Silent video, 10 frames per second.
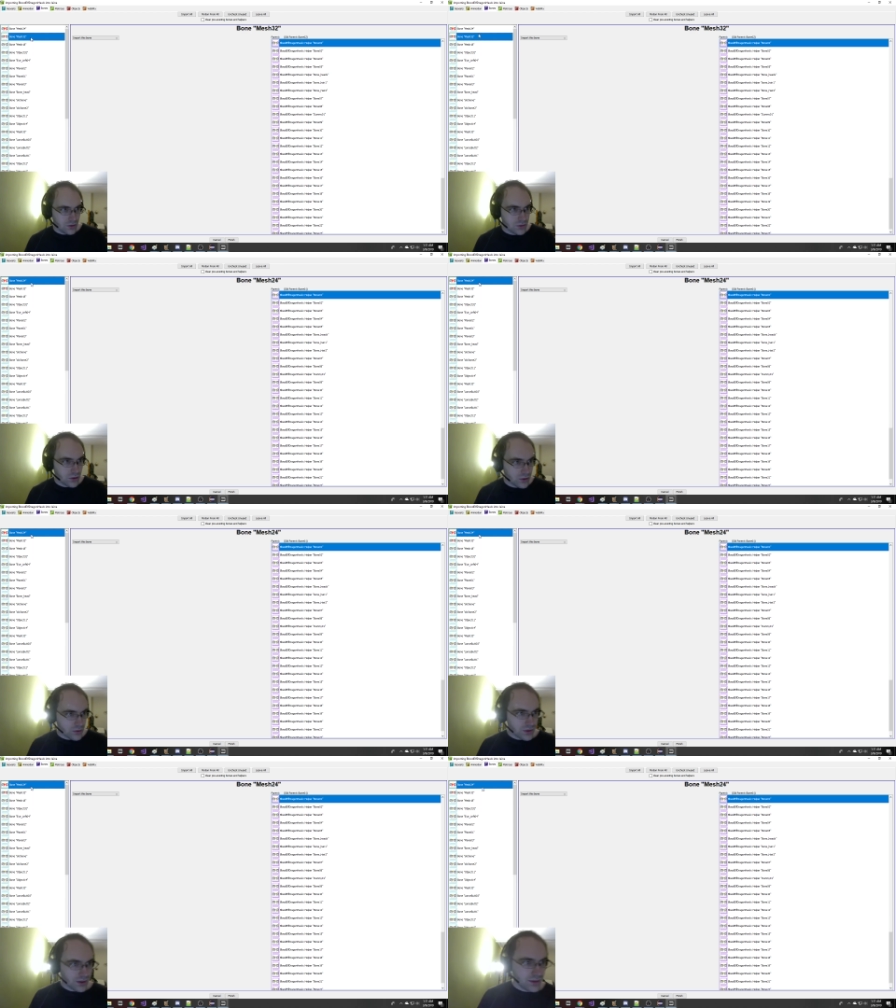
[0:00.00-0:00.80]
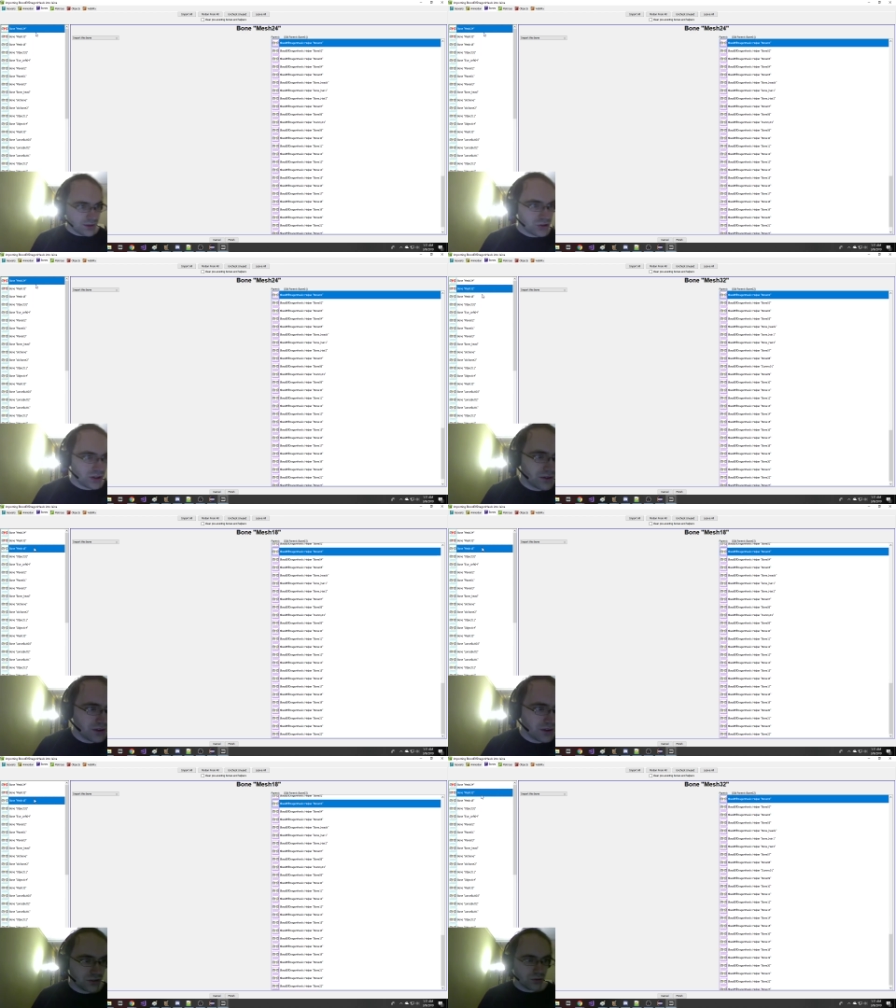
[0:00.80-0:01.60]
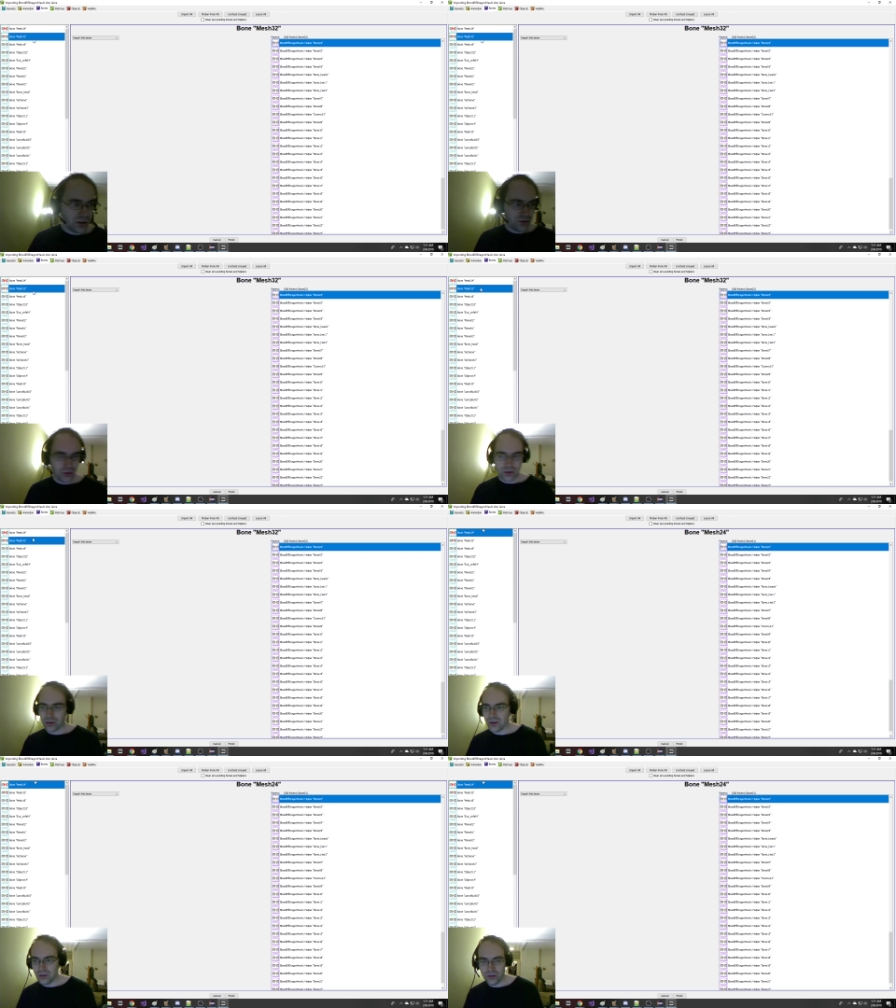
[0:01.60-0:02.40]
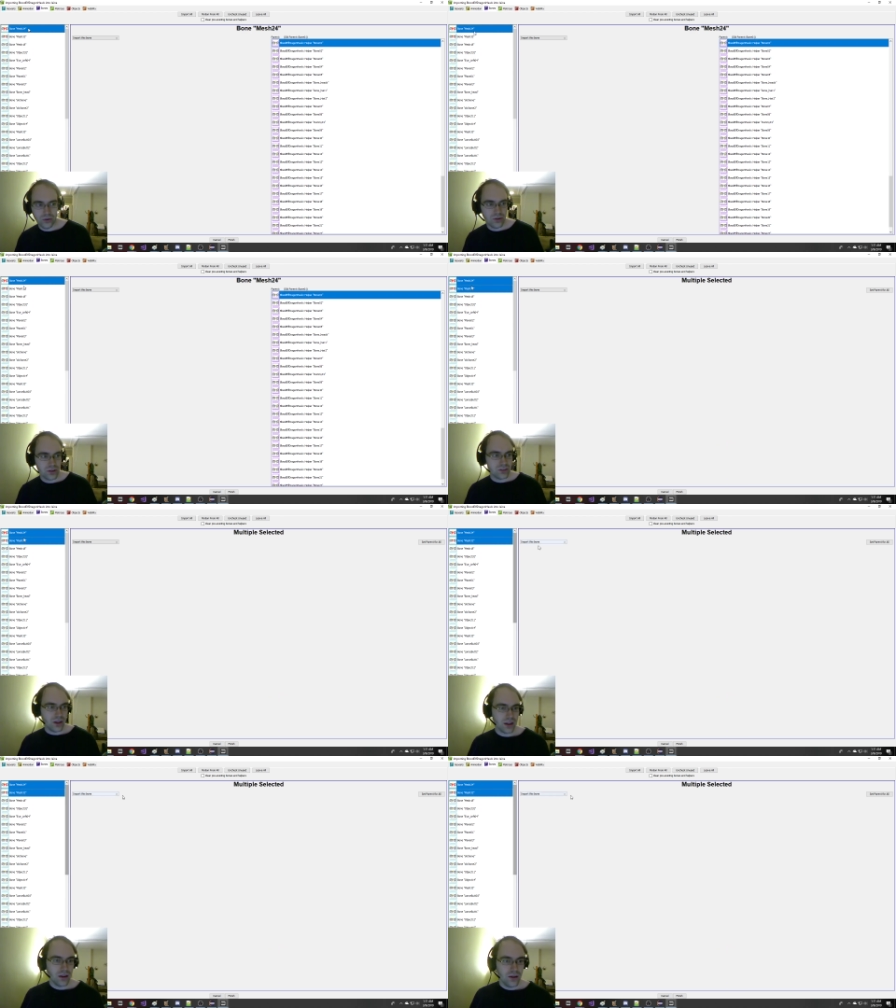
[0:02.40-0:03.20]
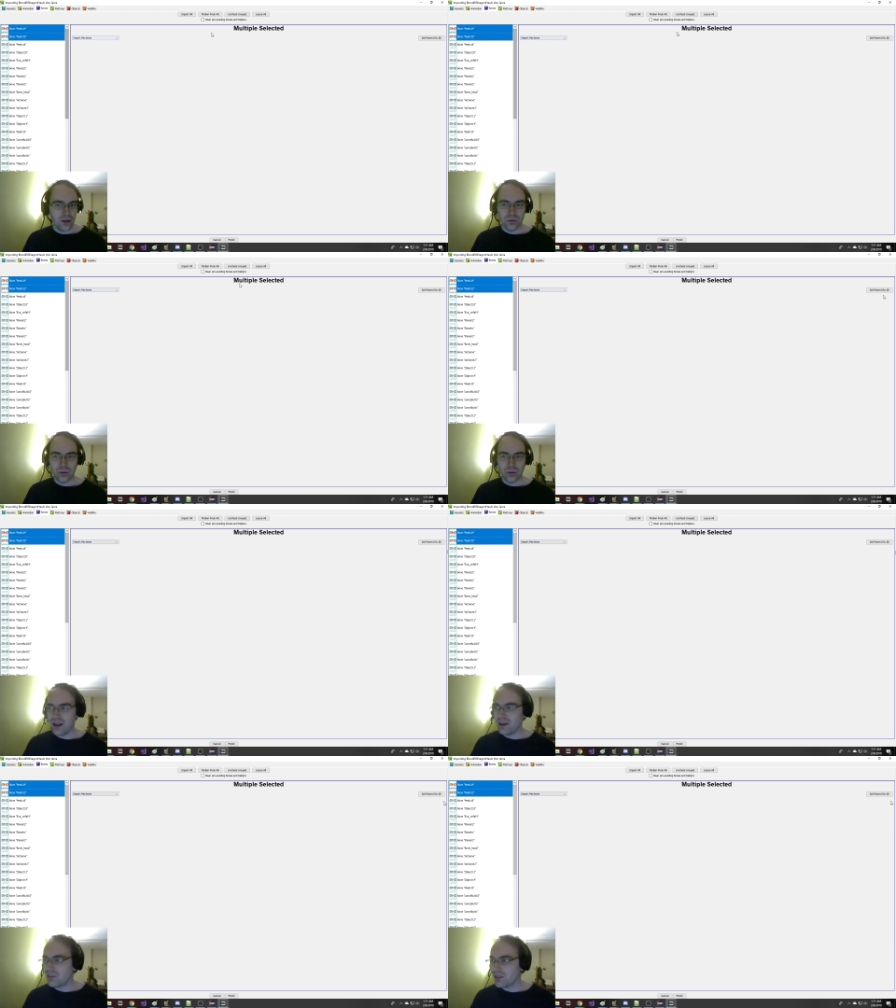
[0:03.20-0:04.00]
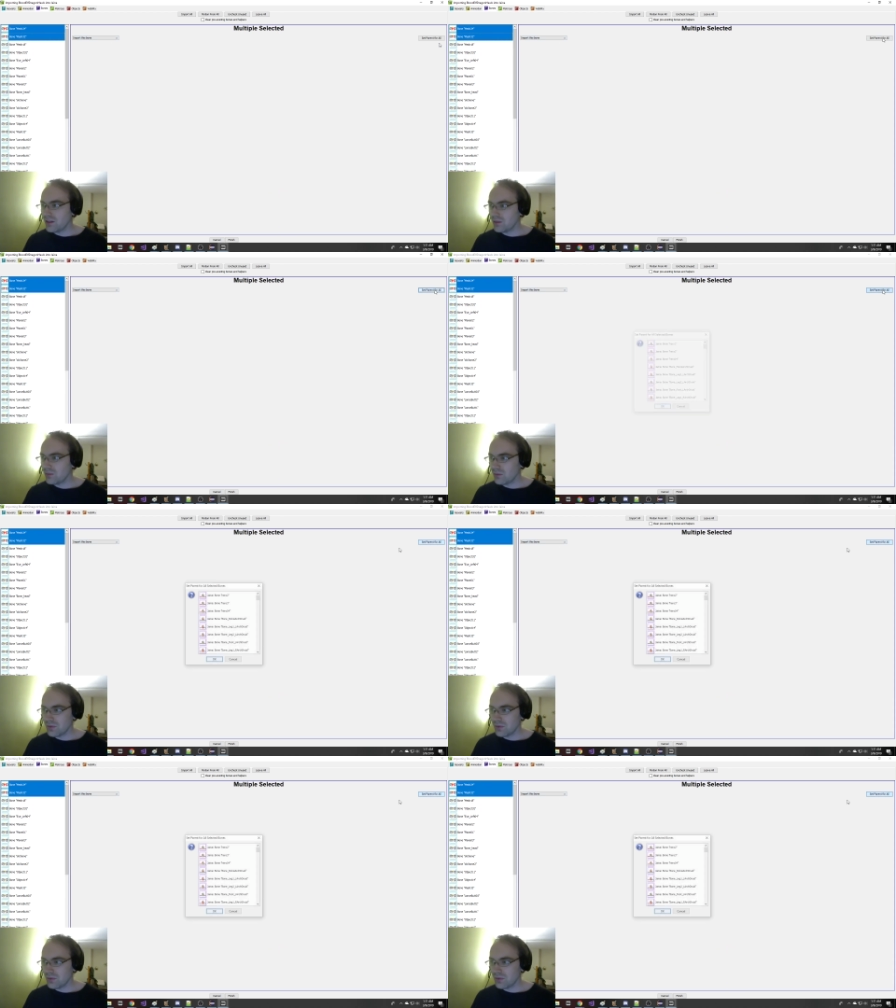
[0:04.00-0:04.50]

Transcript: So yeah, I think generally this is 24, 32. It looks like we're gonna have them